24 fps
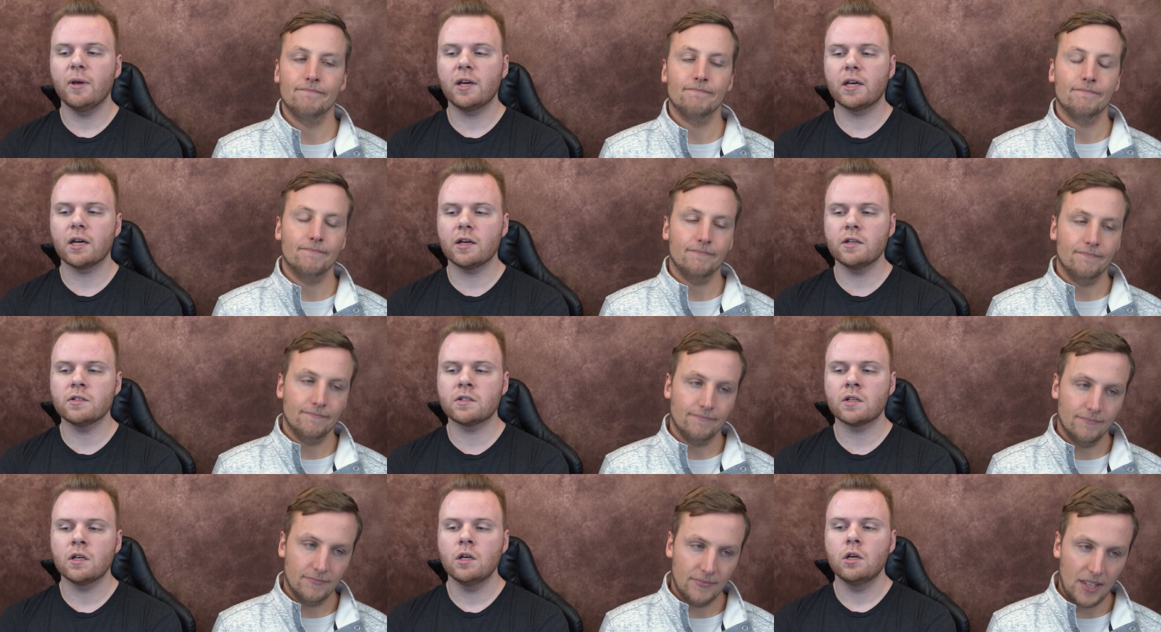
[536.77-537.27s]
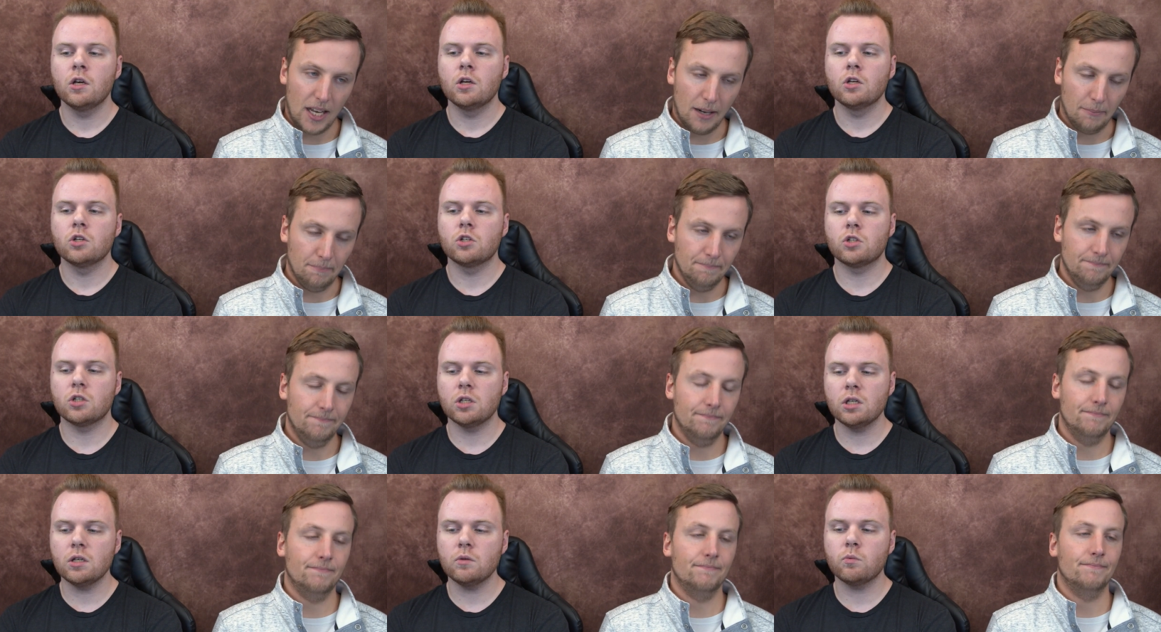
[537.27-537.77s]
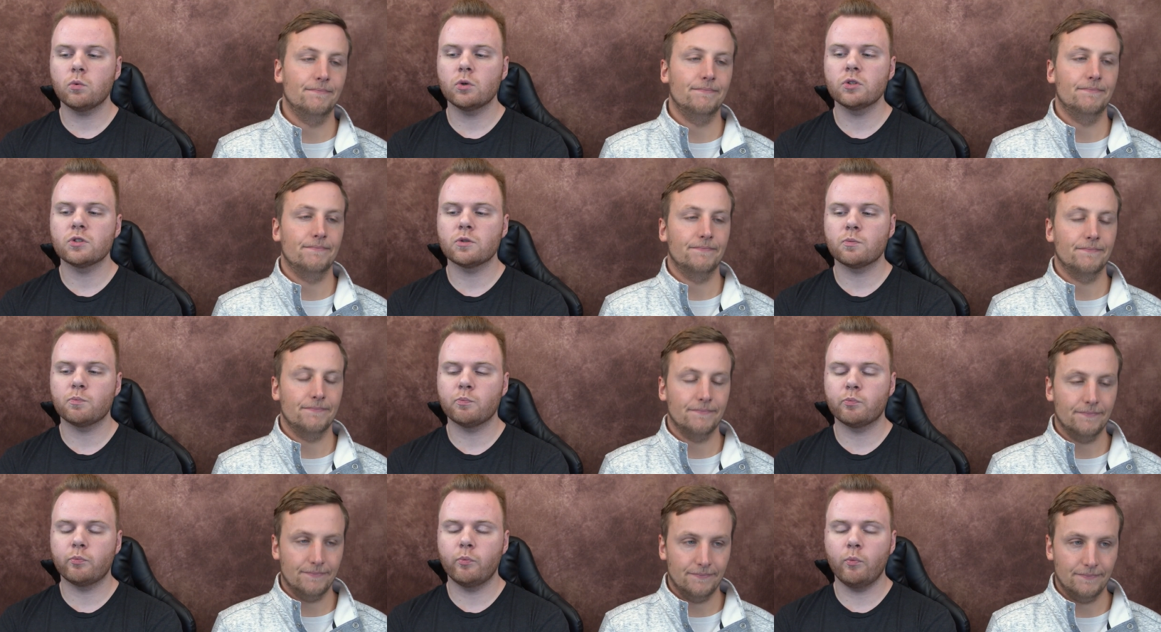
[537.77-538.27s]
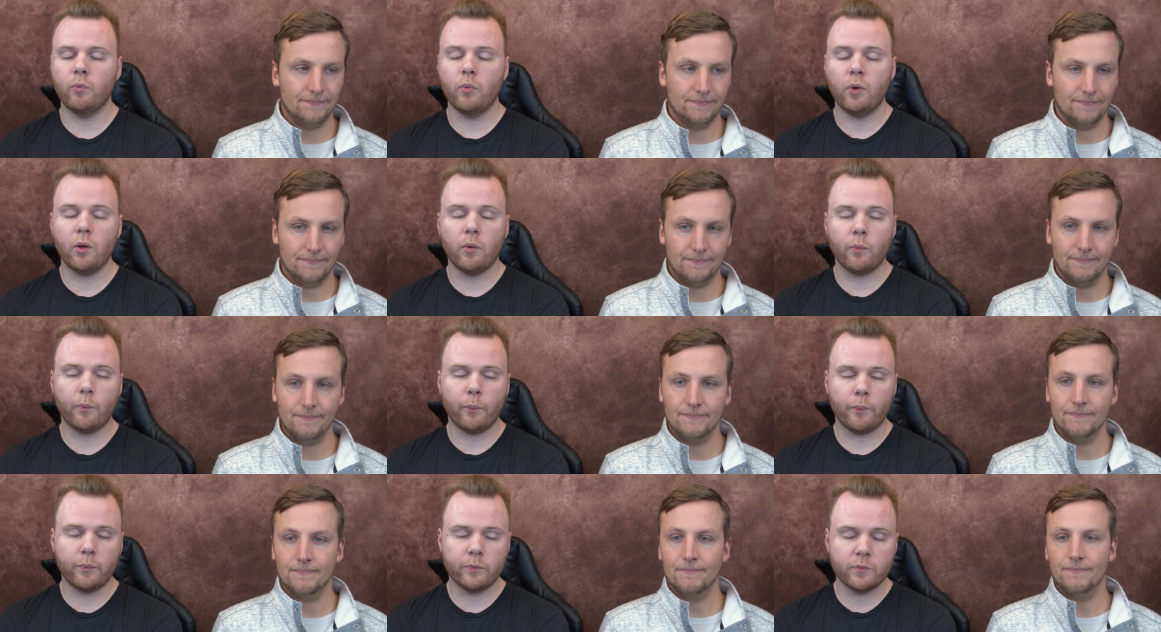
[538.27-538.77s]
Speaker 1: Because yep. she was
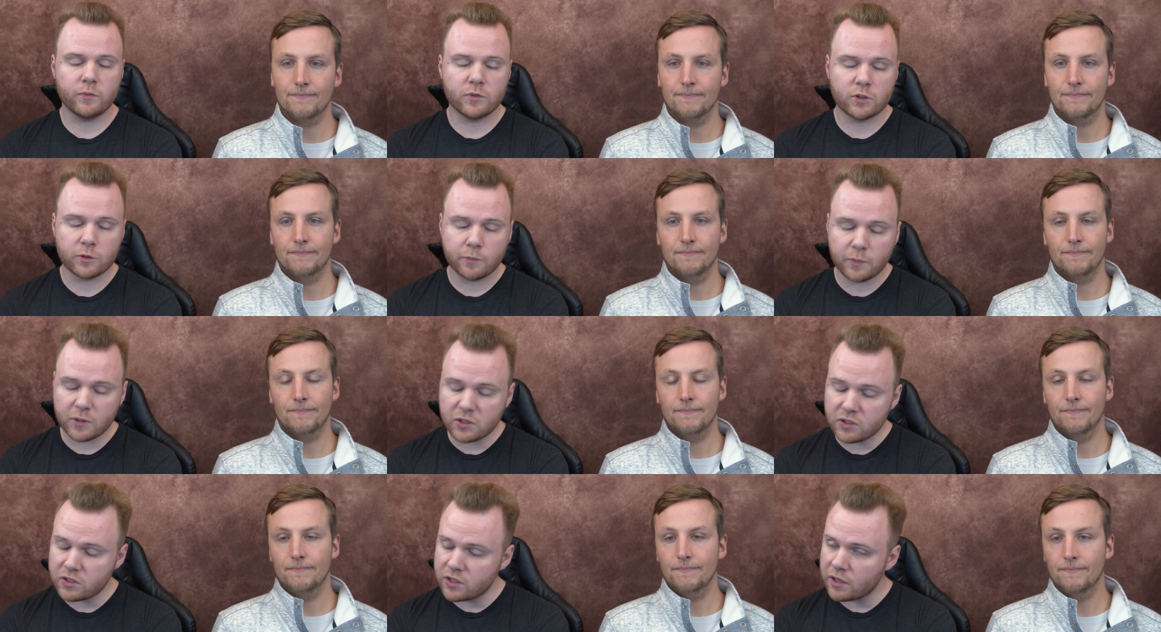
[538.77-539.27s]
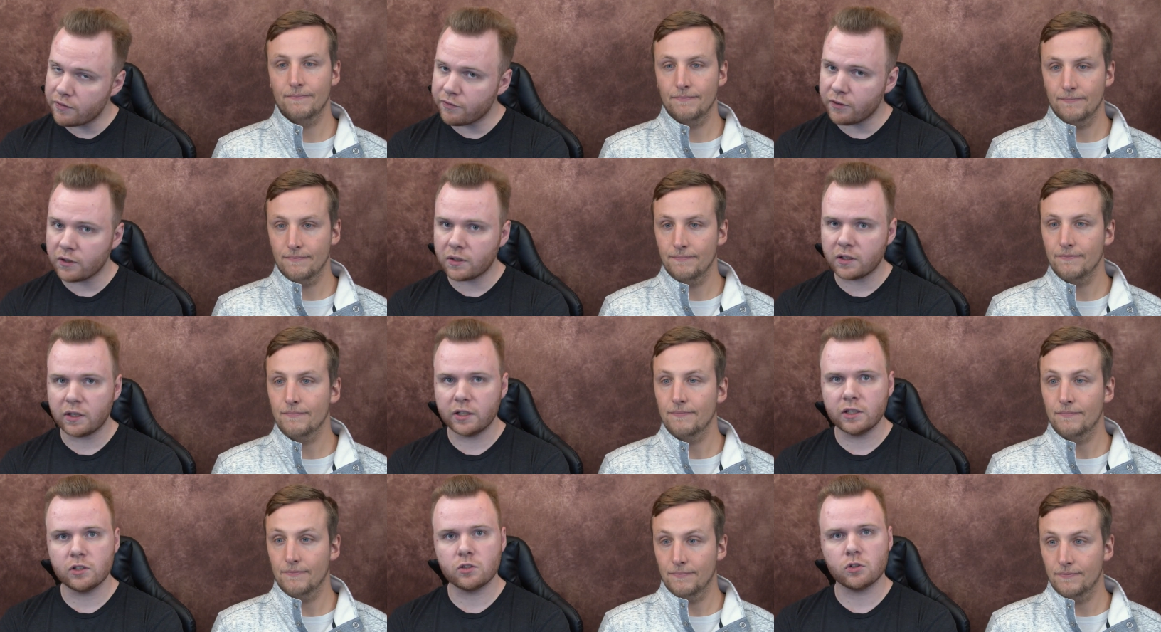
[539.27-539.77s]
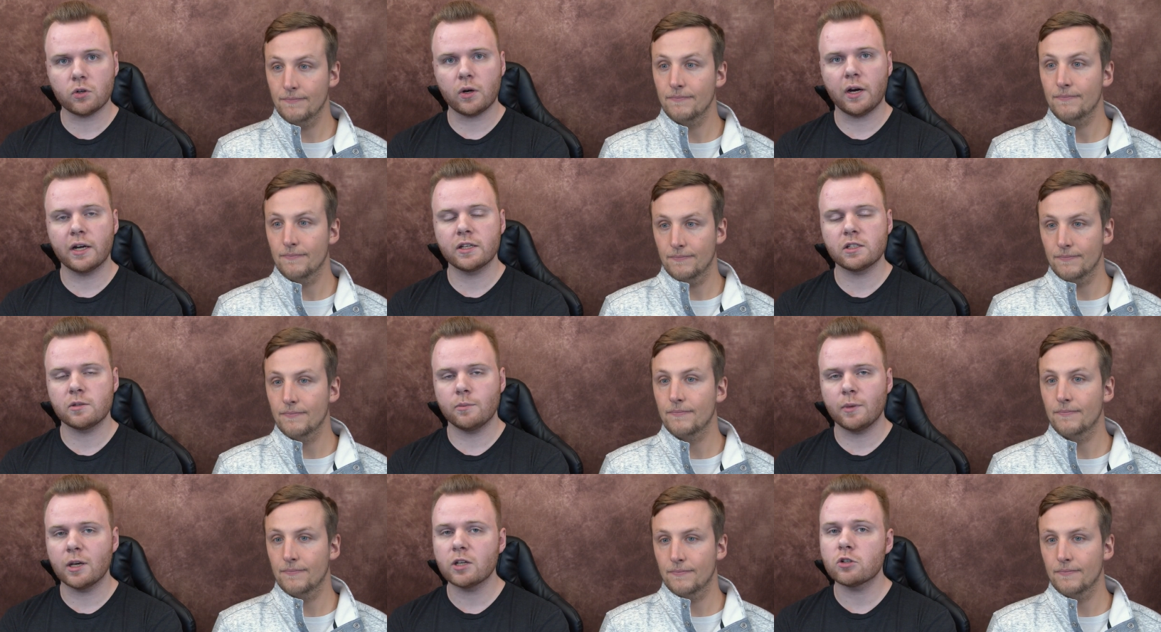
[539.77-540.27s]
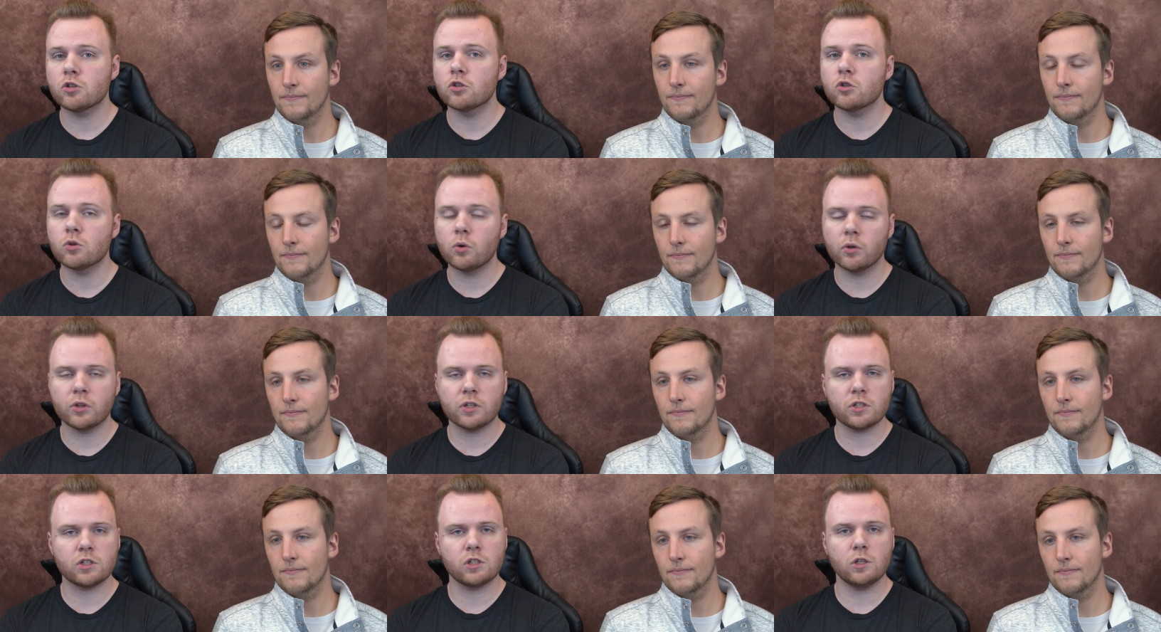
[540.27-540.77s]
specifically trying to make
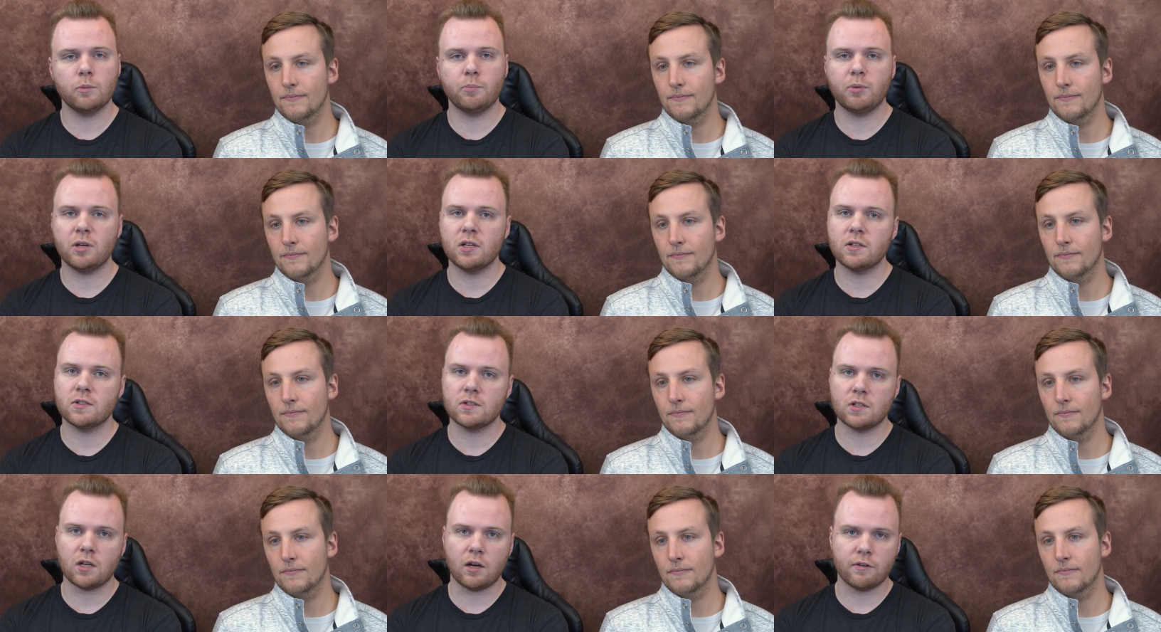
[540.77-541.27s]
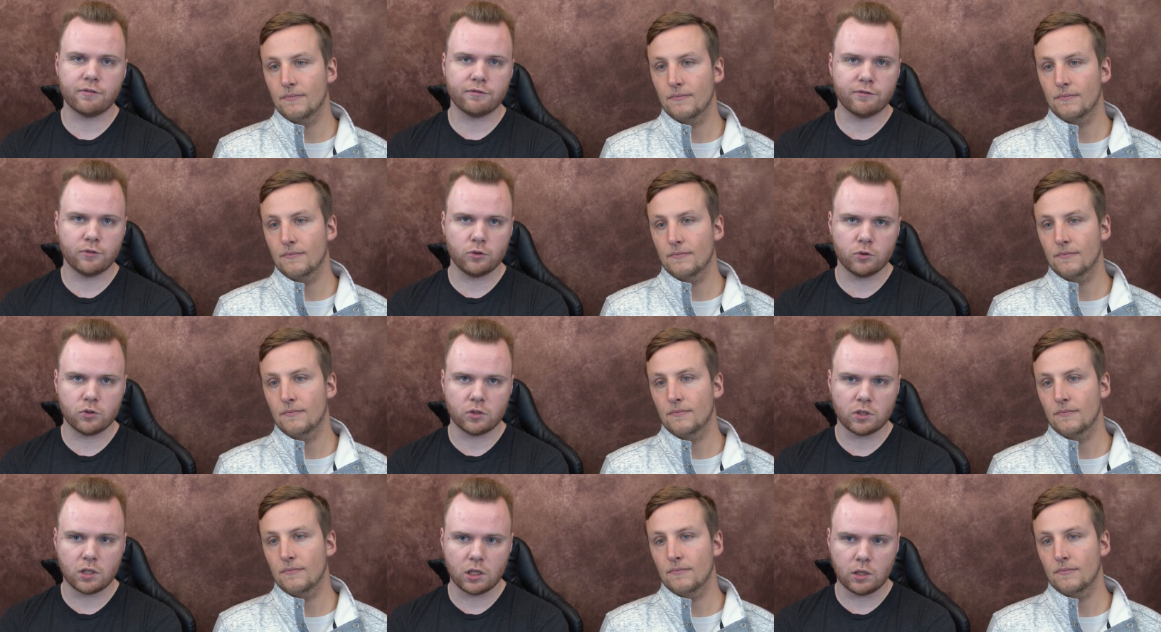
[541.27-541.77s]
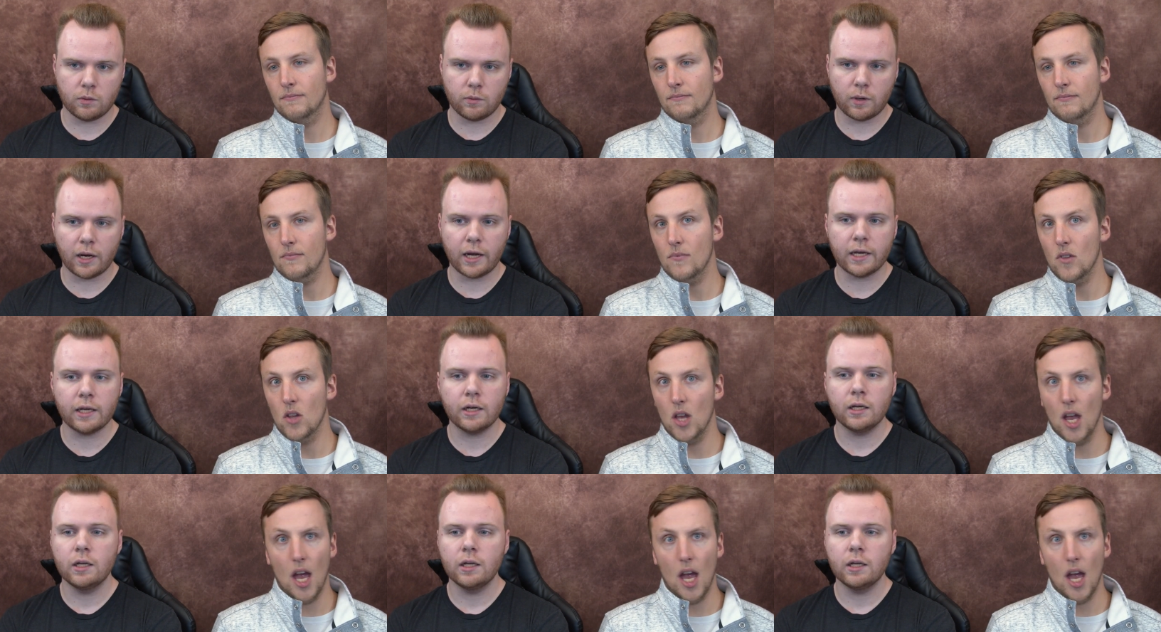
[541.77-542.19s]
sure that she pissed off Fushi, right?